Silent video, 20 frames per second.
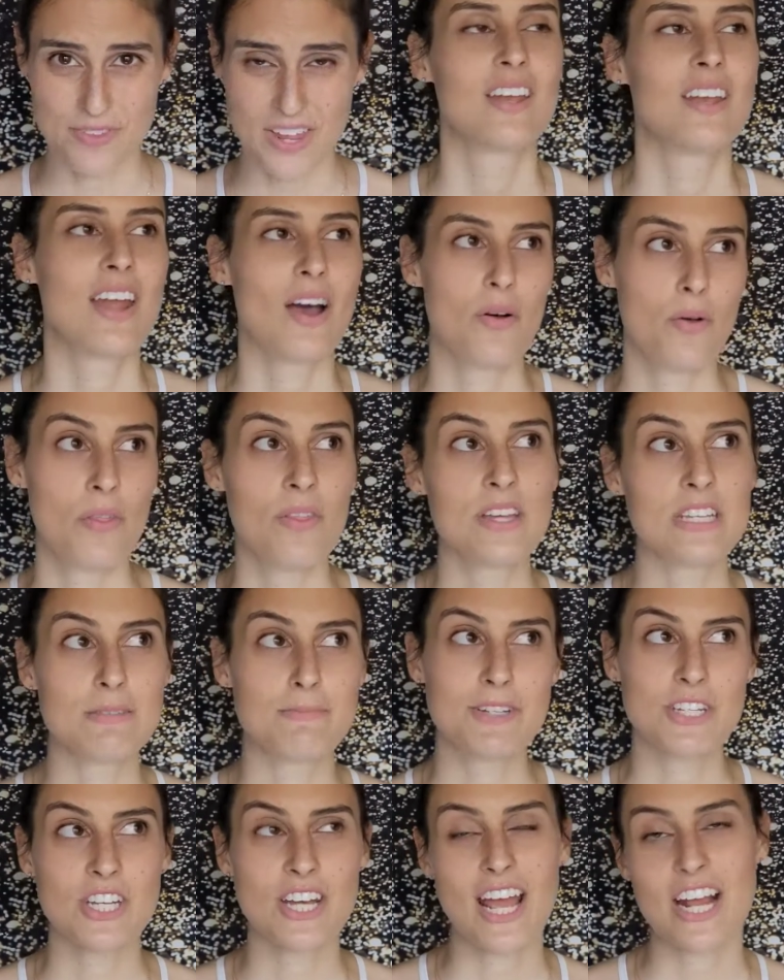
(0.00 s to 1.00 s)
Now, this
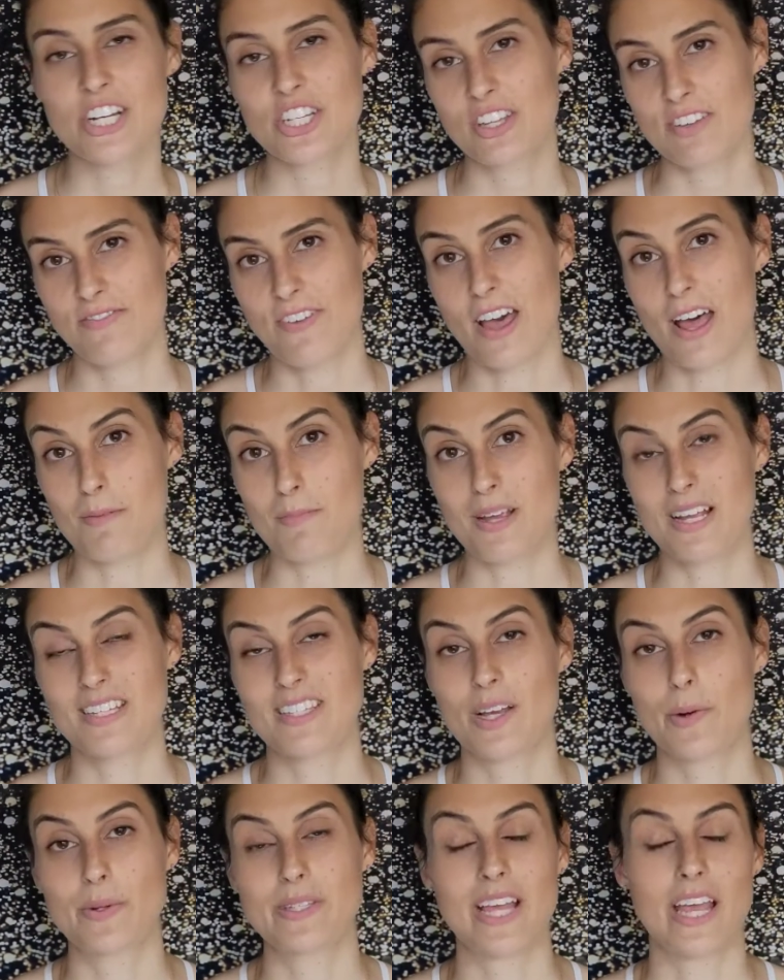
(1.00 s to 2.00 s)
mission actually failed because
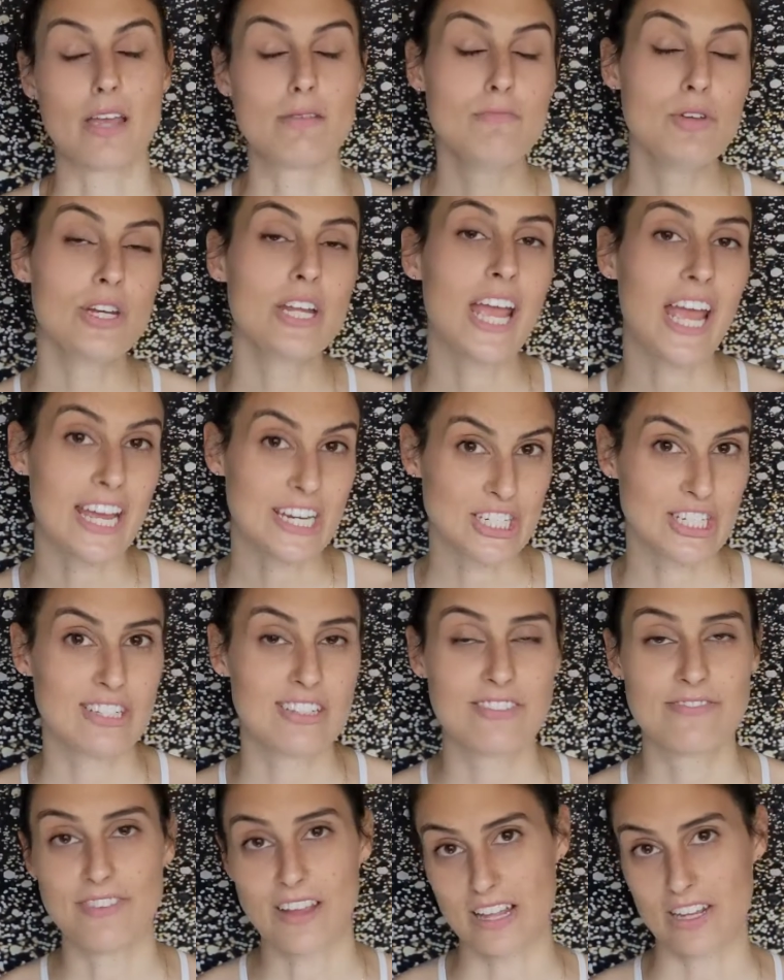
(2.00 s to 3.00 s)
there was a
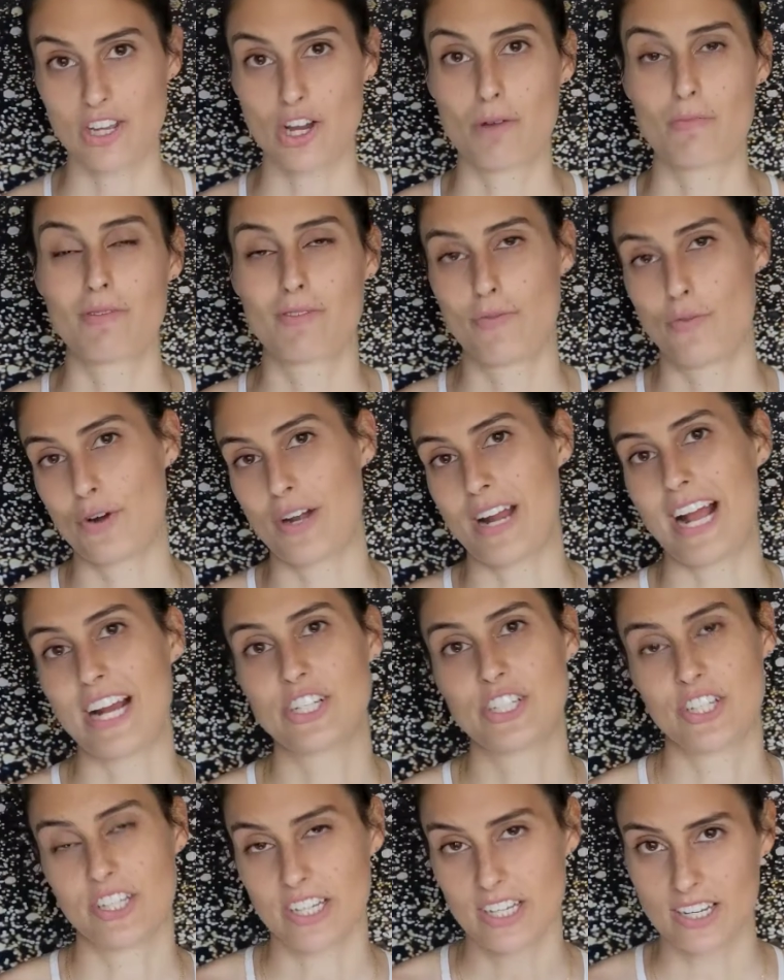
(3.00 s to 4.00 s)
communications failure before it
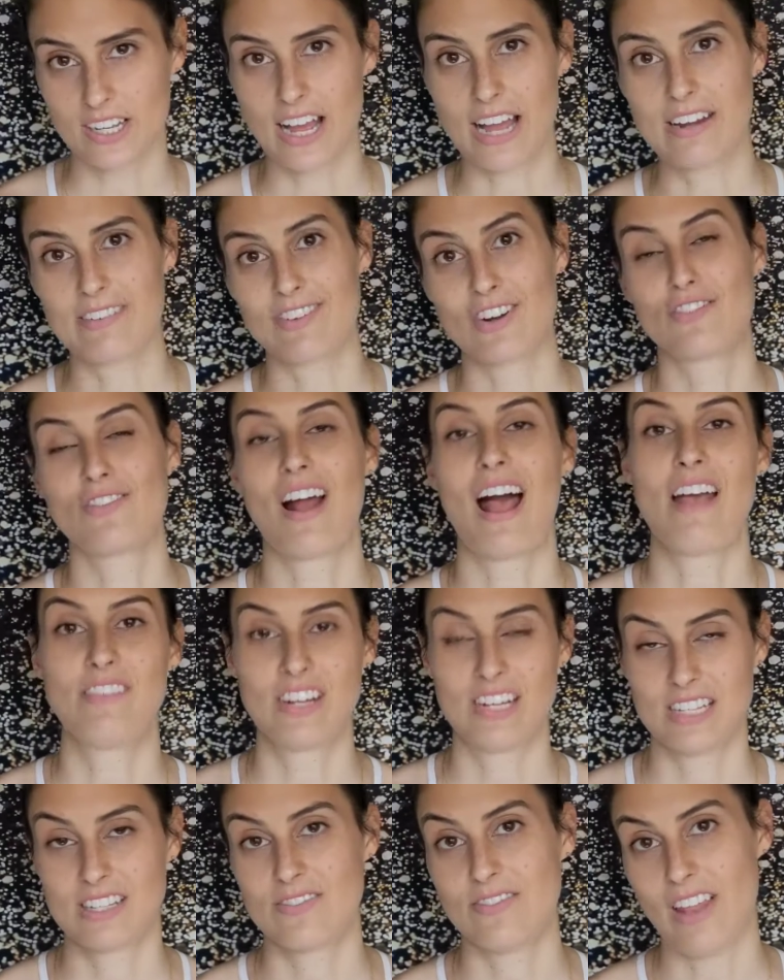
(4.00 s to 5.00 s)
actually kind of arrived
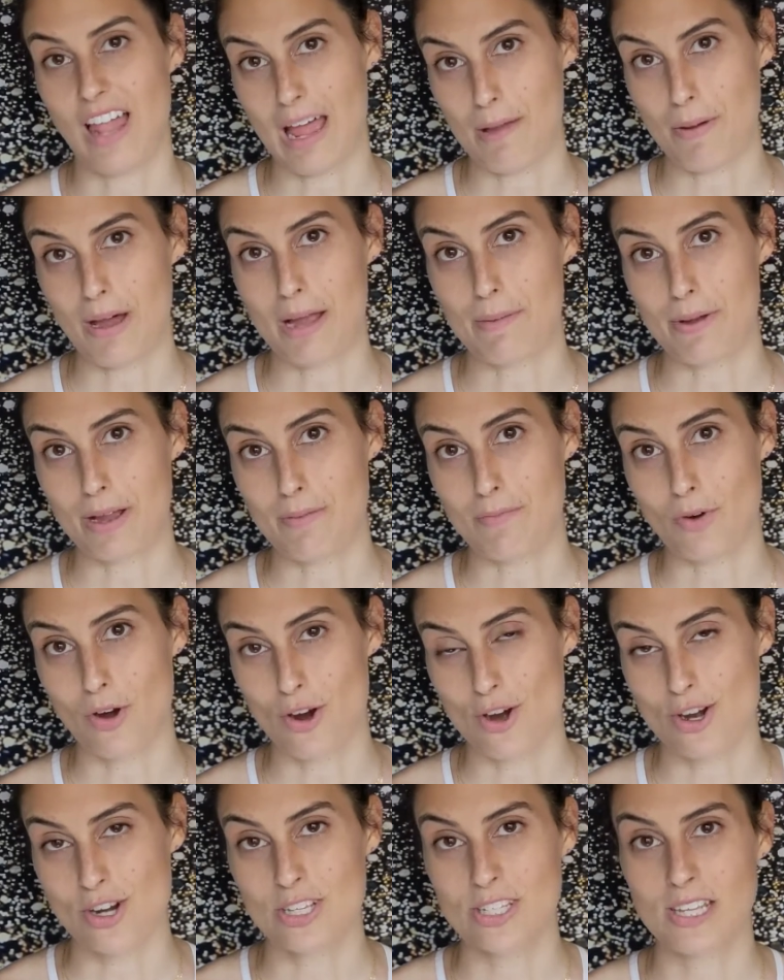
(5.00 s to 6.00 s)
at its flyby by
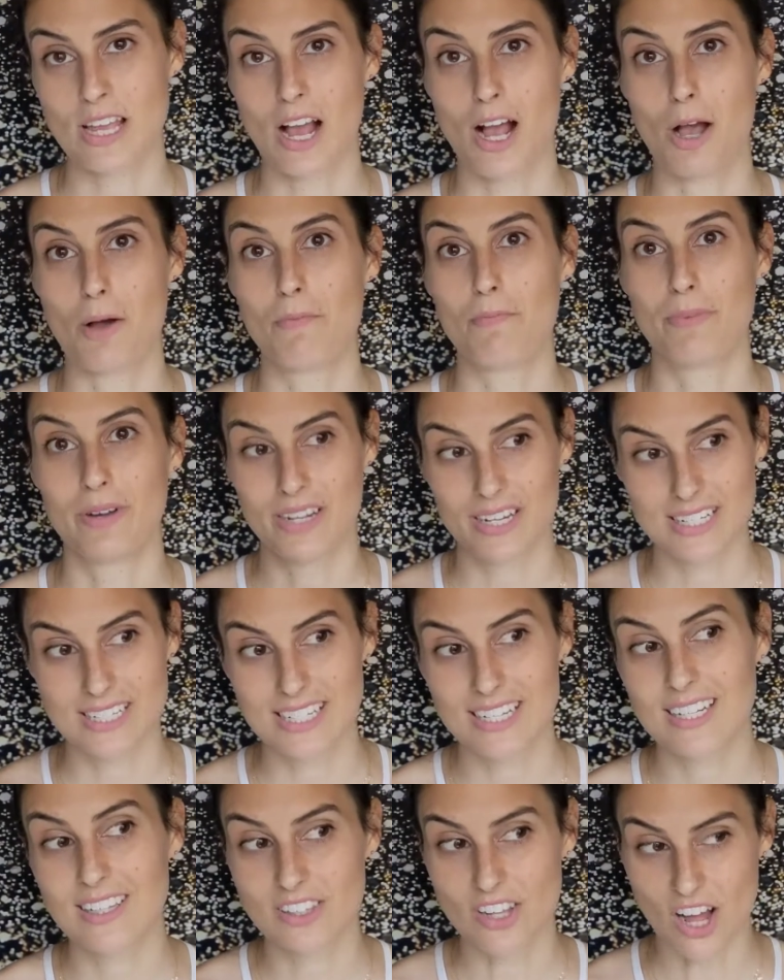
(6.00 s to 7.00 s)
Mars, but it
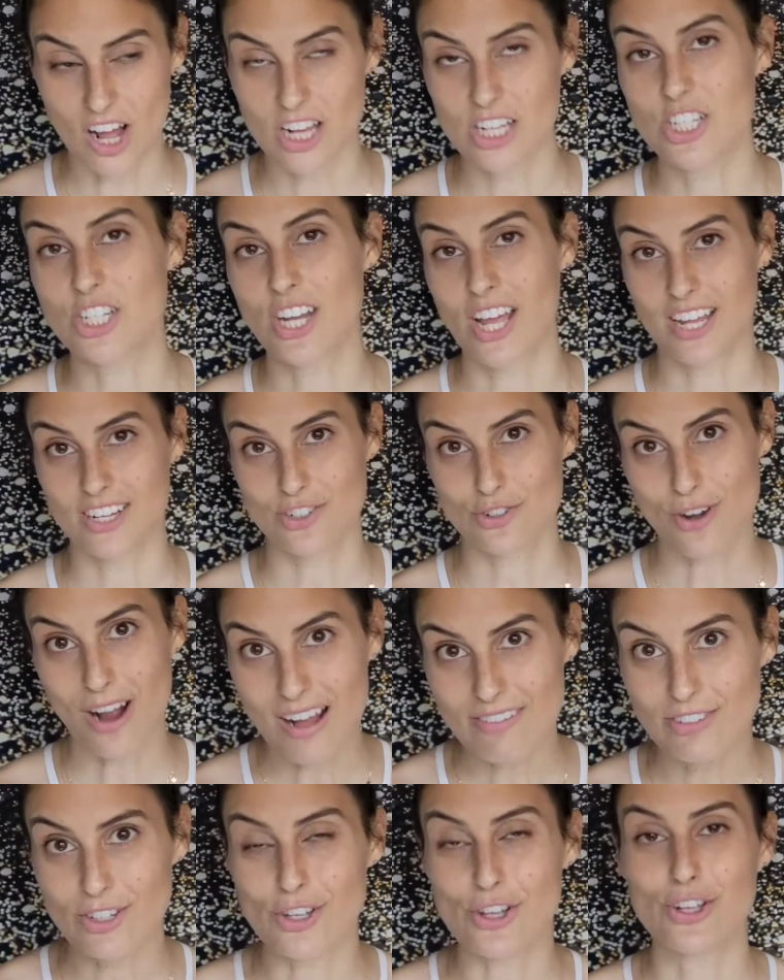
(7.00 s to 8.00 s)
did launch and
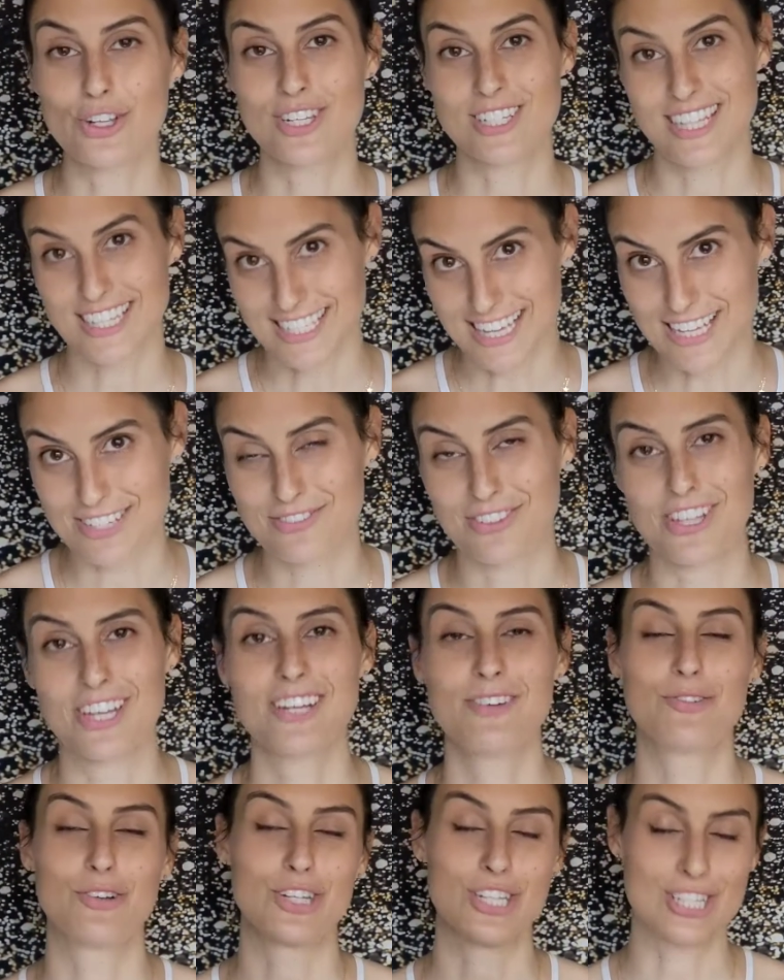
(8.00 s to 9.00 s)
travel successfully.
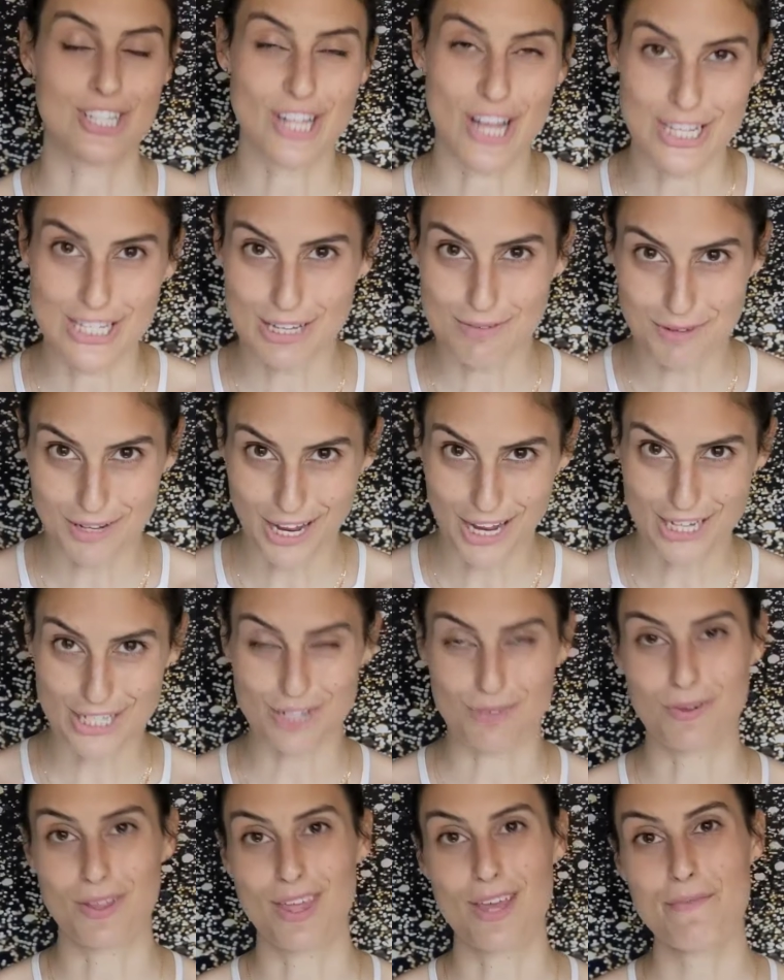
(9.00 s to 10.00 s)
We just lost
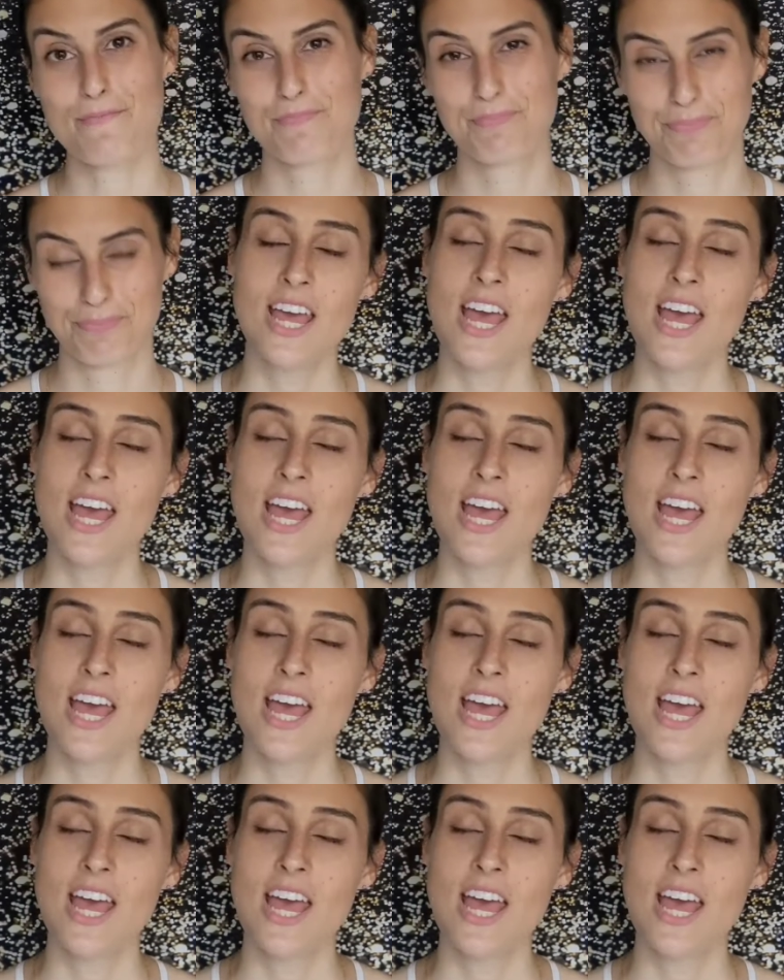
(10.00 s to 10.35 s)
communication with it.